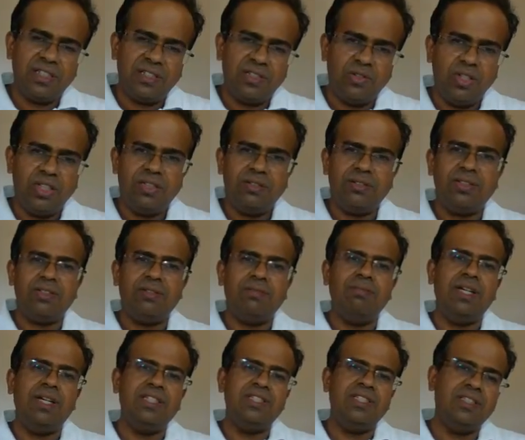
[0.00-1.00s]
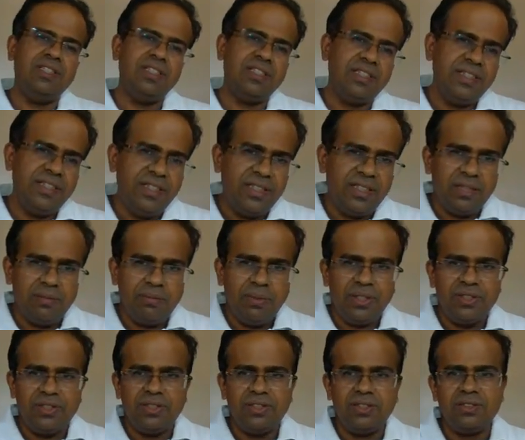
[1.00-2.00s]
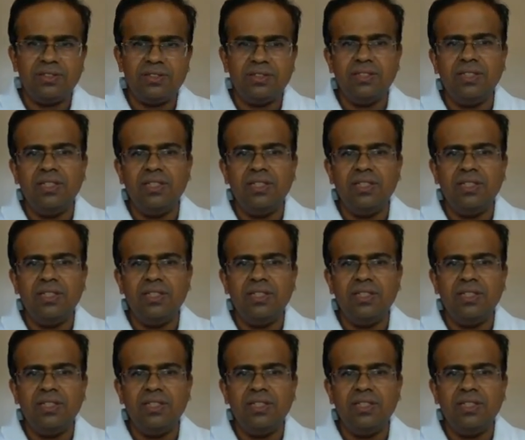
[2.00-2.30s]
not matching the clinical pictures,